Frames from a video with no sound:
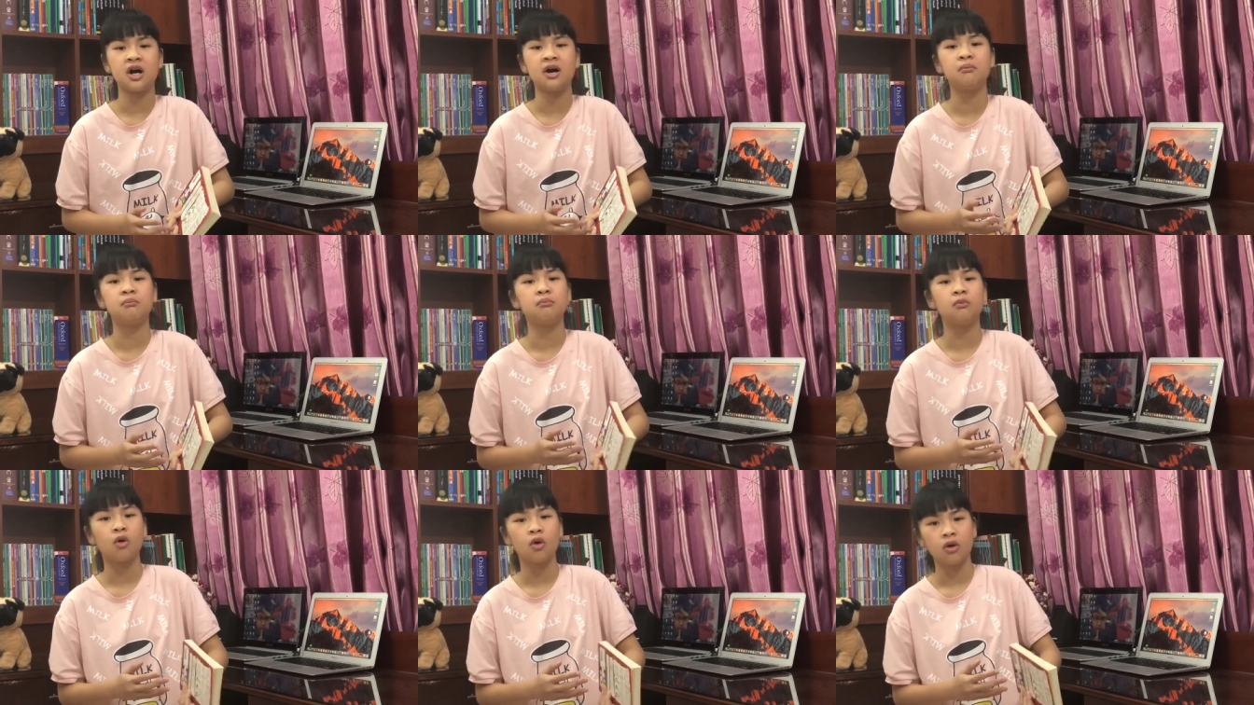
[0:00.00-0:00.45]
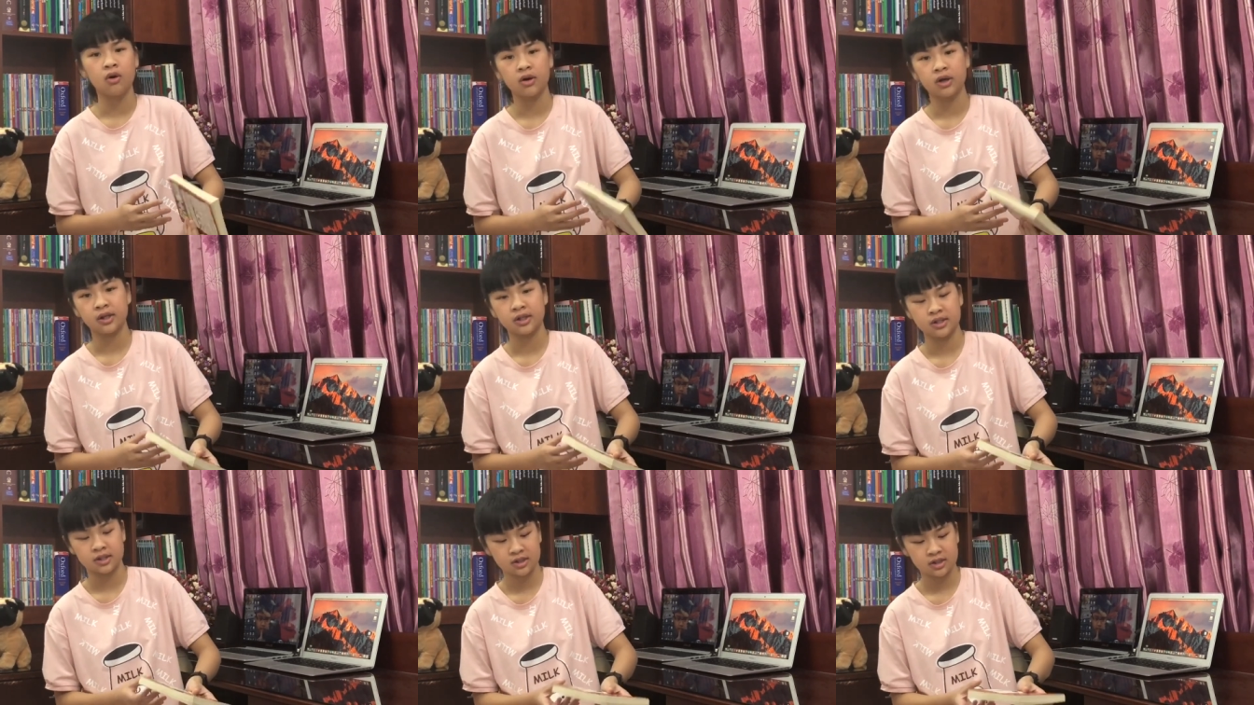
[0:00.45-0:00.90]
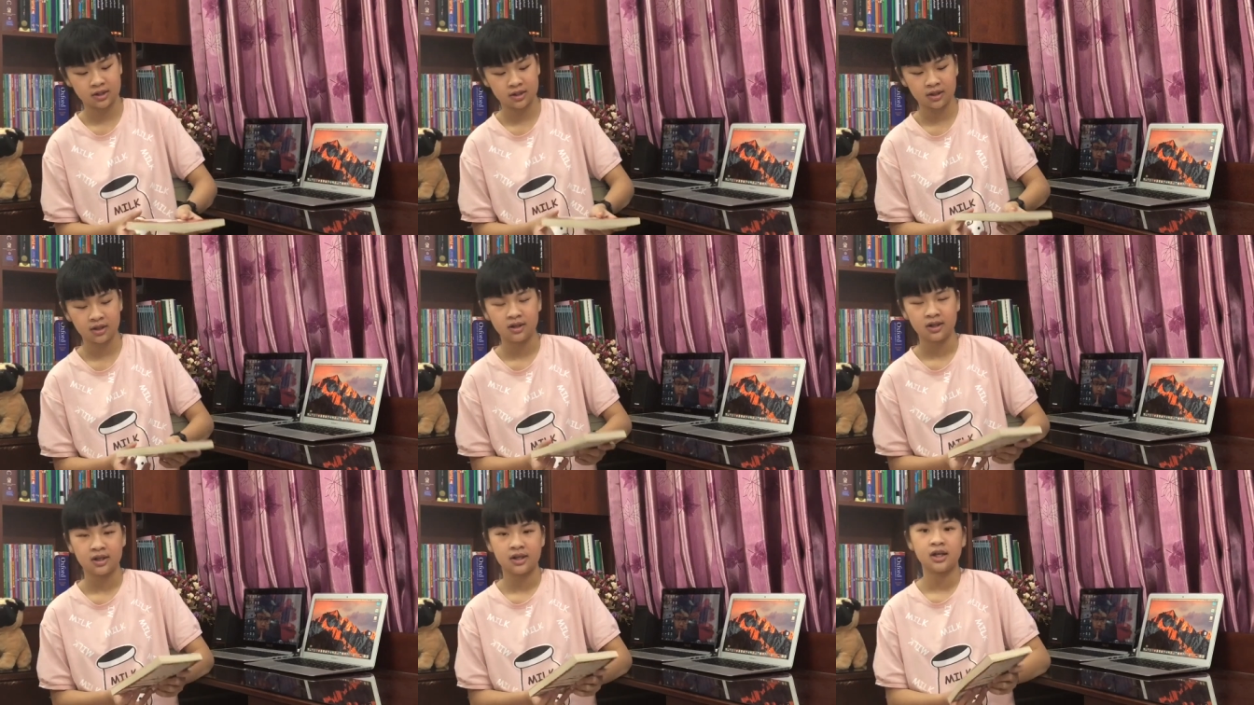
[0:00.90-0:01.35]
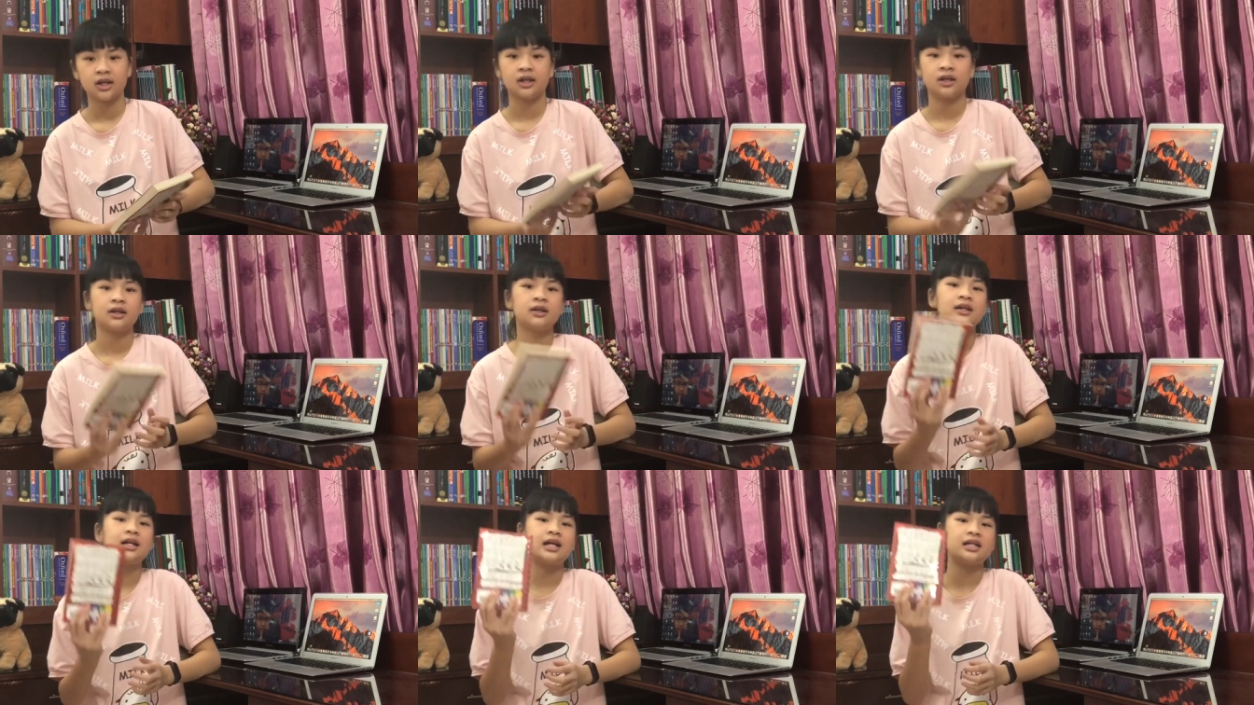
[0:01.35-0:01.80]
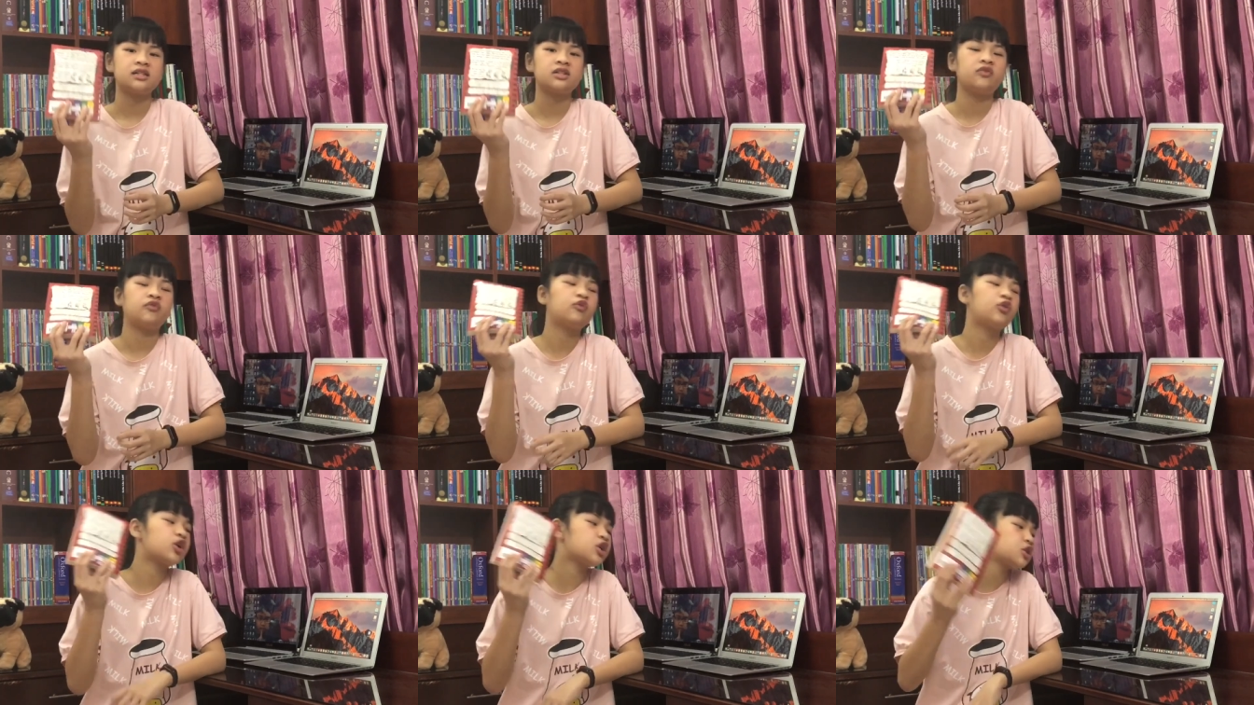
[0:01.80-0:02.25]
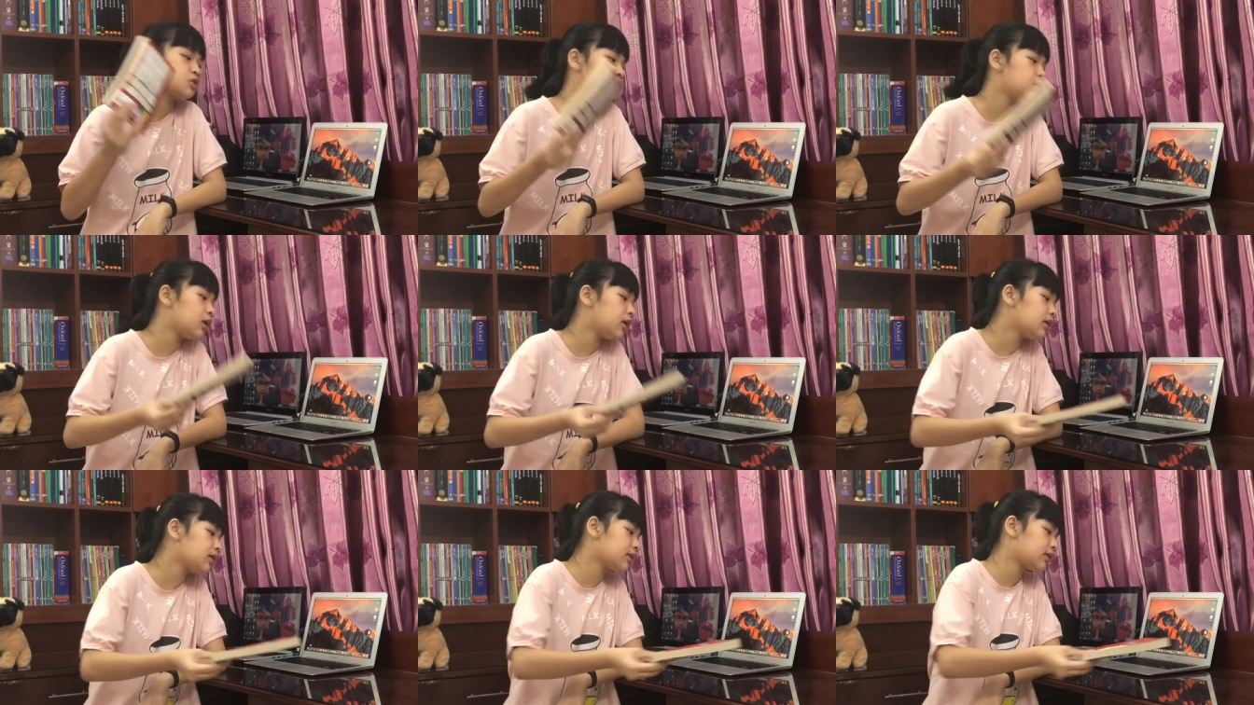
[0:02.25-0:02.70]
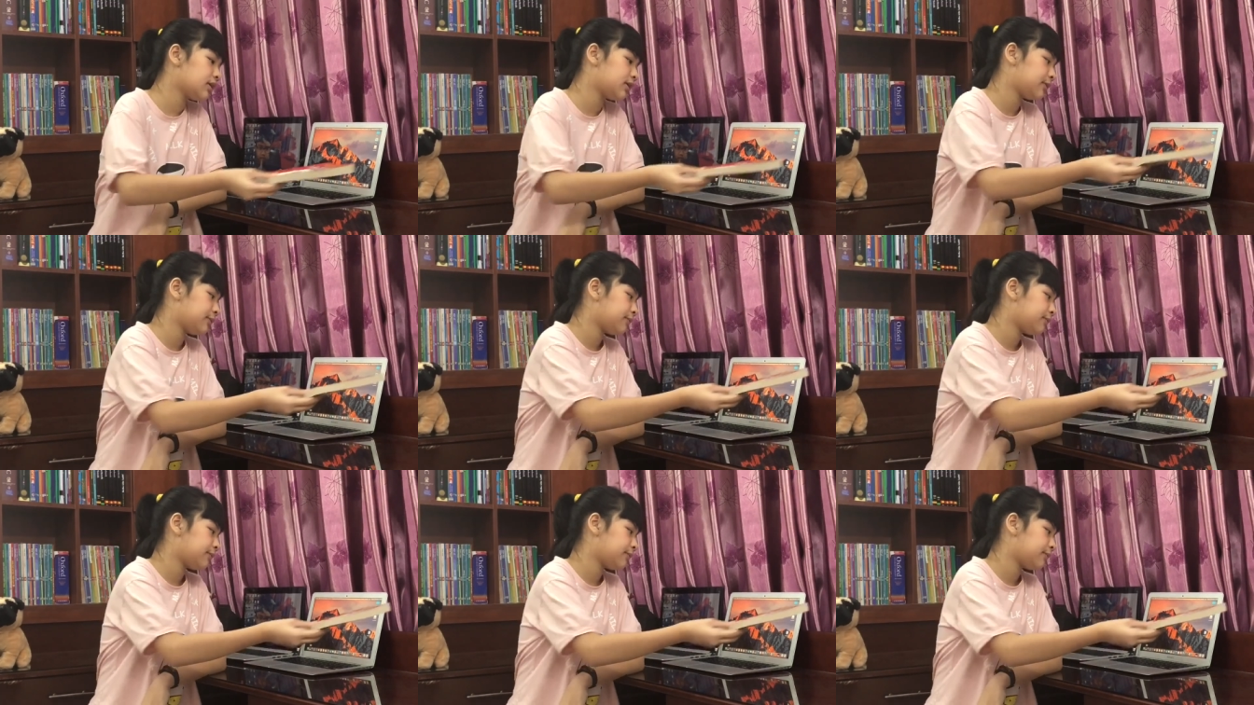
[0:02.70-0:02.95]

of morons. That's the first book.